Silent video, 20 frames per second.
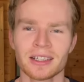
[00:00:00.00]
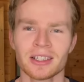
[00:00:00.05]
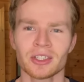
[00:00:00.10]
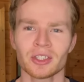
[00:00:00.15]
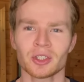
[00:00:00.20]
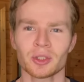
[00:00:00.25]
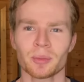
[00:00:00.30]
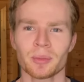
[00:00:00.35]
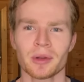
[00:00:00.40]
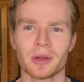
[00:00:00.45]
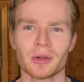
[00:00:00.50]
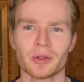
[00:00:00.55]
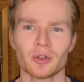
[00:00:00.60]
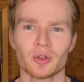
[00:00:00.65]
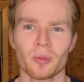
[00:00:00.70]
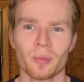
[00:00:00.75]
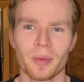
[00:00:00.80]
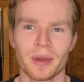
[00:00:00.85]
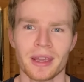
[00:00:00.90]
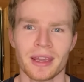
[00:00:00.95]

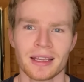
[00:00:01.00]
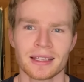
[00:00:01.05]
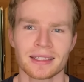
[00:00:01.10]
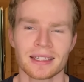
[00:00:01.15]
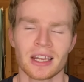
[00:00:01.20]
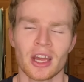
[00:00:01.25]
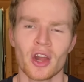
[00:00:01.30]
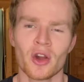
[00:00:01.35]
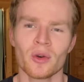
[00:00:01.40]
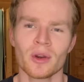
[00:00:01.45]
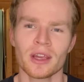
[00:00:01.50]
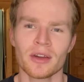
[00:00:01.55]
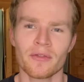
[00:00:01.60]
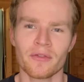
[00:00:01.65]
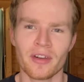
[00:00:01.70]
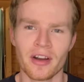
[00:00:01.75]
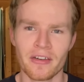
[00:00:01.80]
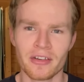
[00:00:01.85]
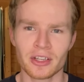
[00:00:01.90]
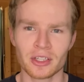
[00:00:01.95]
spiritual beings and only a
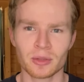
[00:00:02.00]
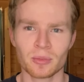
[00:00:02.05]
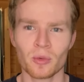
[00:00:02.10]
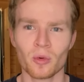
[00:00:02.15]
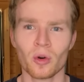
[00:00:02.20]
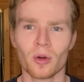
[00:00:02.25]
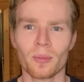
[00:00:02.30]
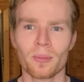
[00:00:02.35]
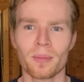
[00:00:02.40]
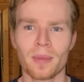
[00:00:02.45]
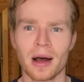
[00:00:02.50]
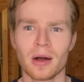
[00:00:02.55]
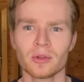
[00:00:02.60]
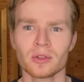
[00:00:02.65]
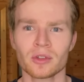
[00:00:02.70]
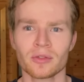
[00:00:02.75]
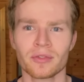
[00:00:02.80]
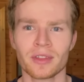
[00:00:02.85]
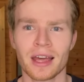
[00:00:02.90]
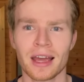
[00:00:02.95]
very small
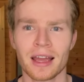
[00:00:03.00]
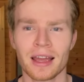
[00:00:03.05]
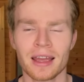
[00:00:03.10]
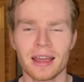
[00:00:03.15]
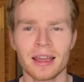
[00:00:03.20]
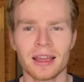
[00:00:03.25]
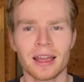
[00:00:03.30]
amount of that